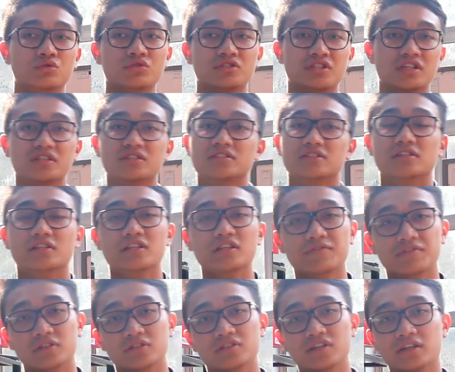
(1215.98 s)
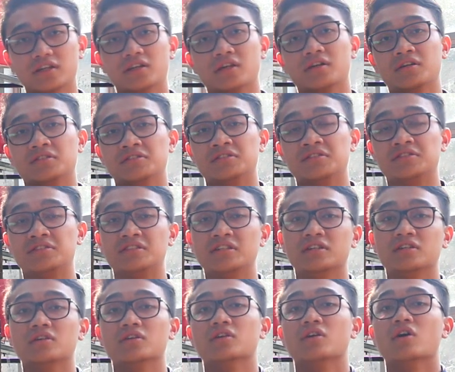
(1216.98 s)
to change the lift and drag
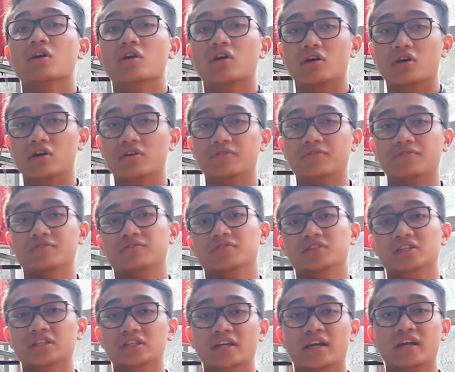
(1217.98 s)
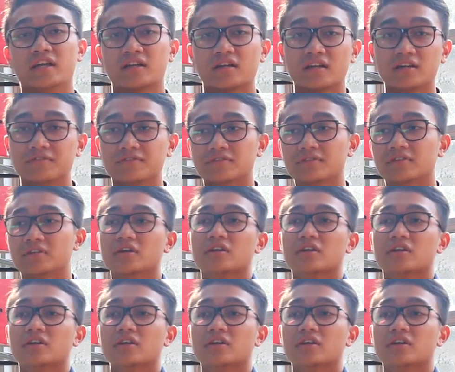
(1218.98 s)
characteristic of the aircraft